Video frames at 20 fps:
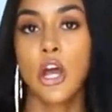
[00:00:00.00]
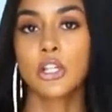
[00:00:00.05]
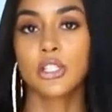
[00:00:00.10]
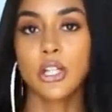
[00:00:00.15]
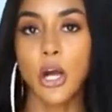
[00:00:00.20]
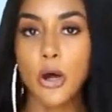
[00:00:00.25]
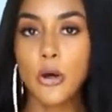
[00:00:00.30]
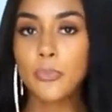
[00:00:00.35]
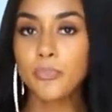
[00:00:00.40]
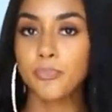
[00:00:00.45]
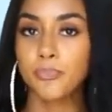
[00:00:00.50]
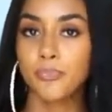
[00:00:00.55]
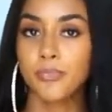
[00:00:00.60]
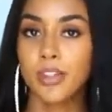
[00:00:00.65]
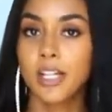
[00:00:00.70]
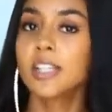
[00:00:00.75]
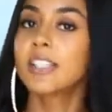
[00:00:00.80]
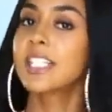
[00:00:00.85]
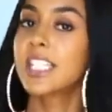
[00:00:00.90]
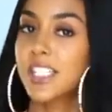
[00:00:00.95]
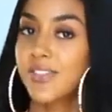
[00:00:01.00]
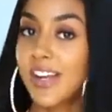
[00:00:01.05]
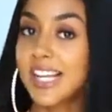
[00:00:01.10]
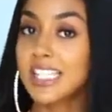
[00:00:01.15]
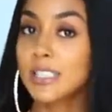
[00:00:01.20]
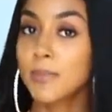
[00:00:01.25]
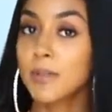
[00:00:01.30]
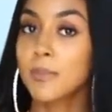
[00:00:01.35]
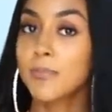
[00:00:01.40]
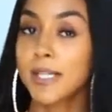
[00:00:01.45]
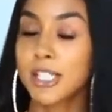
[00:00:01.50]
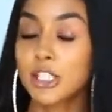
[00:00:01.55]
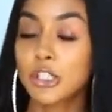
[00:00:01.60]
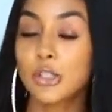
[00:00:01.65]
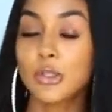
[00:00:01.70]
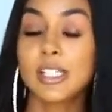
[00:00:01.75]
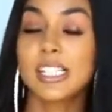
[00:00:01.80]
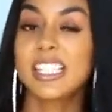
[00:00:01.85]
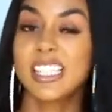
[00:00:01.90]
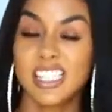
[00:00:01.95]
So this Facebook
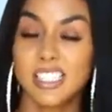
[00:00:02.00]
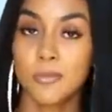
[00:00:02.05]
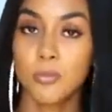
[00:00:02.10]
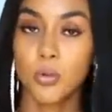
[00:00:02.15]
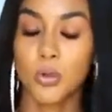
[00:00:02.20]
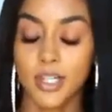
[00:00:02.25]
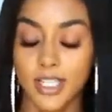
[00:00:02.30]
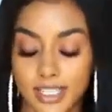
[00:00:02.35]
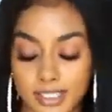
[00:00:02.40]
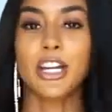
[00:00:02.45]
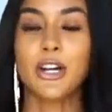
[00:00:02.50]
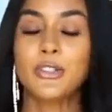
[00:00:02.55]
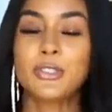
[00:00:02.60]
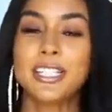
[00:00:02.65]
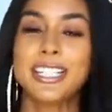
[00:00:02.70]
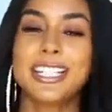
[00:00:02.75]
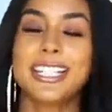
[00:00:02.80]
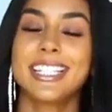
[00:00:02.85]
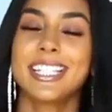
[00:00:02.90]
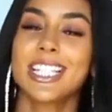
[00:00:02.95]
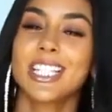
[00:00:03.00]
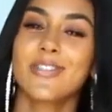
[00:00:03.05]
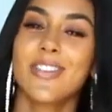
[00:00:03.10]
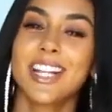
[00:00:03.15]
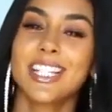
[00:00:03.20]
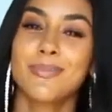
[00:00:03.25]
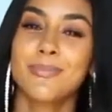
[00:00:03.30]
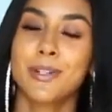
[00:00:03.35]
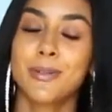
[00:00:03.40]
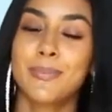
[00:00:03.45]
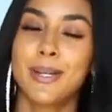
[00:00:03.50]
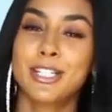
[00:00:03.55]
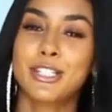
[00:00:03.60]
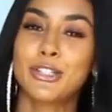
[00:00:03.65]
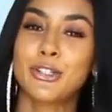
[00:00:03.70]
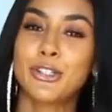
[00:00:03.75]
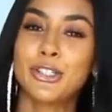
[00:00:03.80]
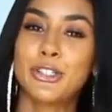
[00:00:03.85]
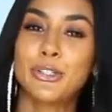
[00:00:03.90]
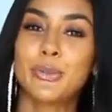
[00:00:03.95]
Pixel is important. So to get this Facebook
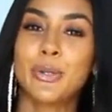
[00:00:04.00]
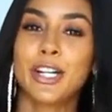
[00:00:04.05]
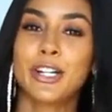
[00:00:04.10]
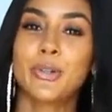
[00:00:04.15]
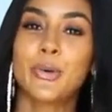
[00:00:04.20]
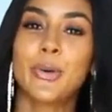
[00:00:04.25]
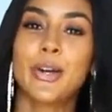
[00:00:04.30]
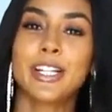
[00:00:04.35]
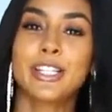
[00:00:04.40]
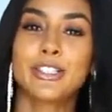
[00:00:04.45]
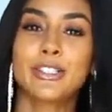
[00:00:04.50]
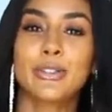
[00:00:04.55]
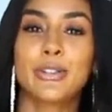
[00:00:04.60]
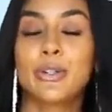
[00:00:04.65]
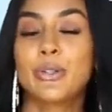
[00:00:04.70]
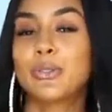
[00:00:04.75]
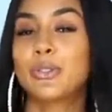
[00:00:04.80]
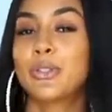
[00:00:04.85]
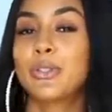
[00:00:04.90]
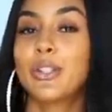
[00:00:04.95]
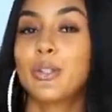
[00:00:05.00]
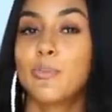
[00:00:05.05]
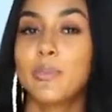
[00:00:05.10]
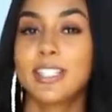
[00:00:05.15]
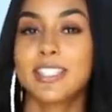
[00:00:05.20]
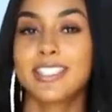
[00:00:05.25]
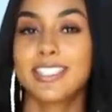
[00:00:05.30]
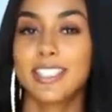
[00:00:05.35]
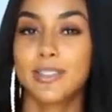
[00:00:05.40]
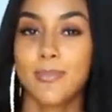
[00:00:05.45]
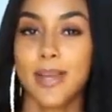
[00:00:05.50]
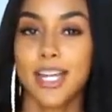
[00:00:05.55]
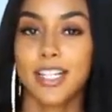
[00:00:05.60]
Pixel, you are going to go to the Business